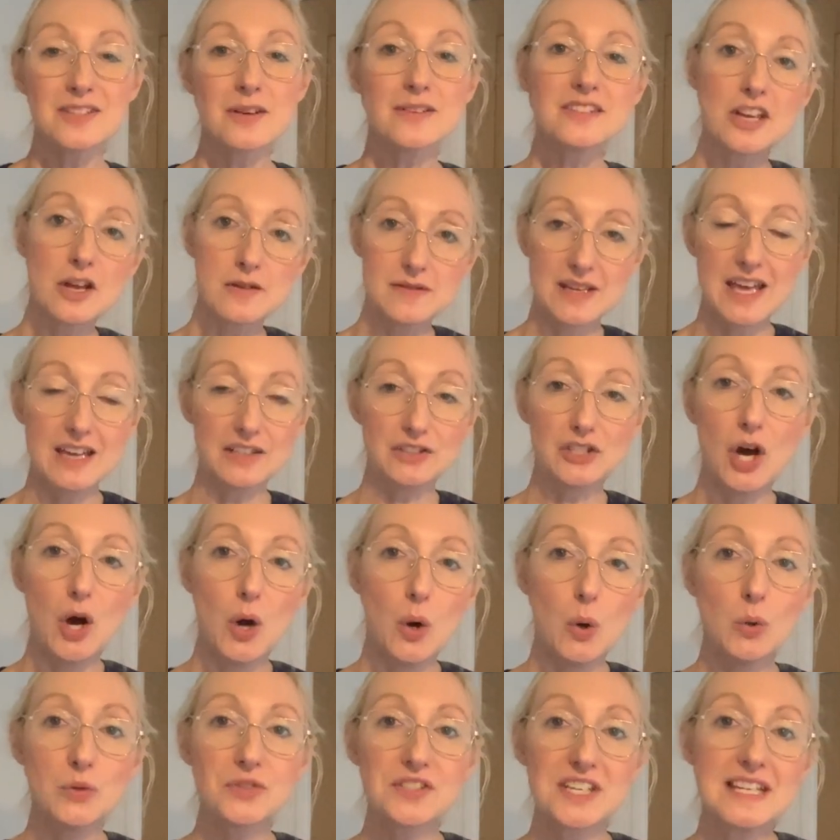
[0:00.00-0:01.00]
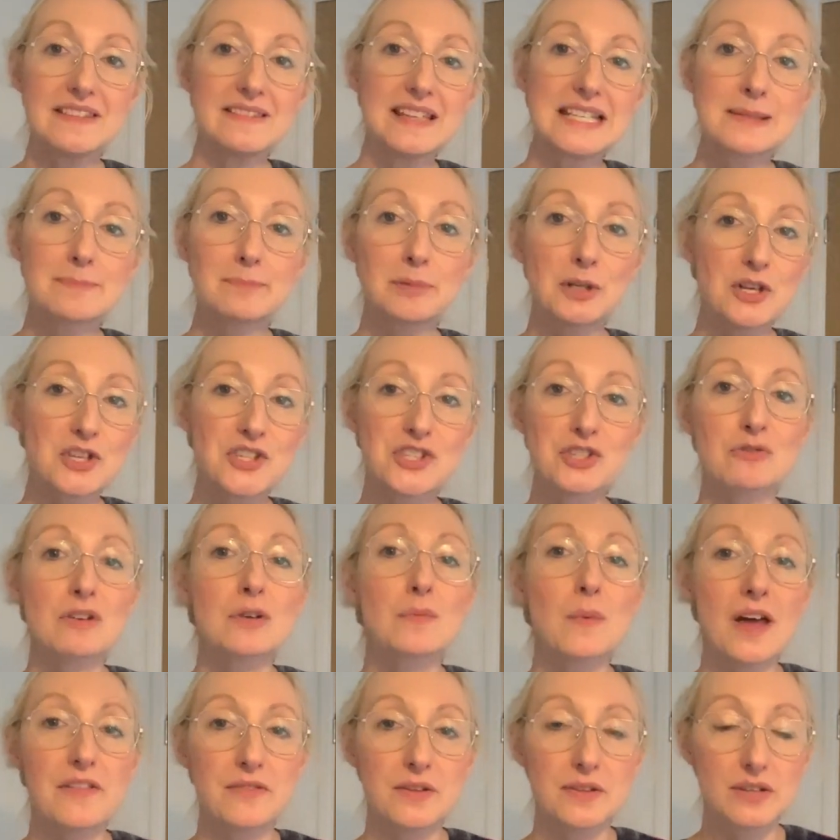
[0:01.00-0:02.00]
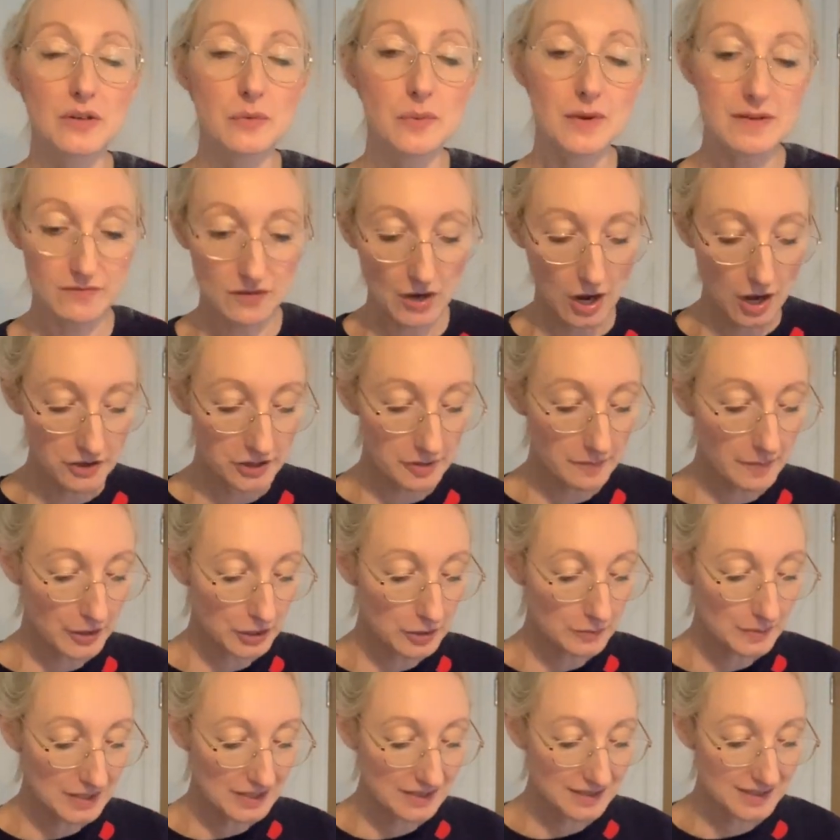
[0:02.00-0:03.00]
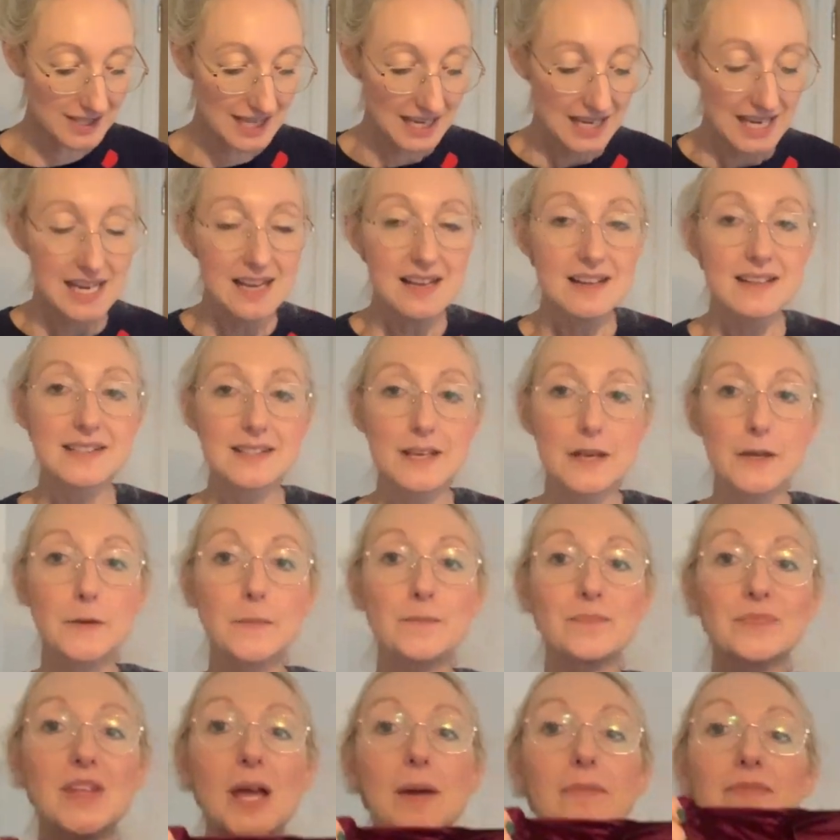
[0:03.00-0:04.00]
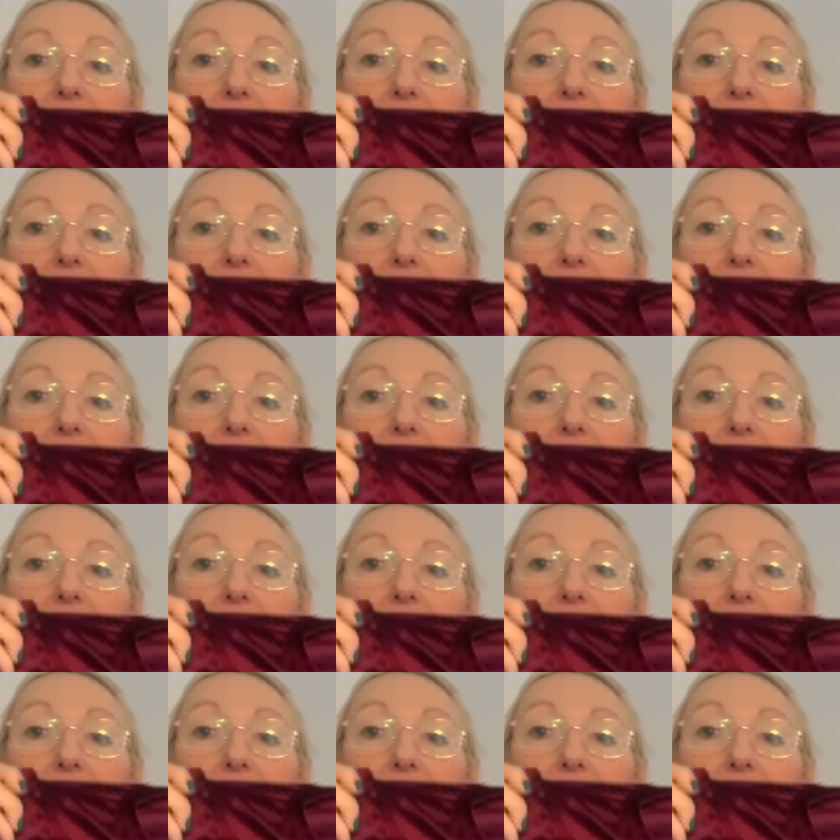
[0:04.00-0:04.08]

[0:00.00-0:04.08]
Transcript: so I don't get cold in this blustery weather that we've got at the moment. So yeah,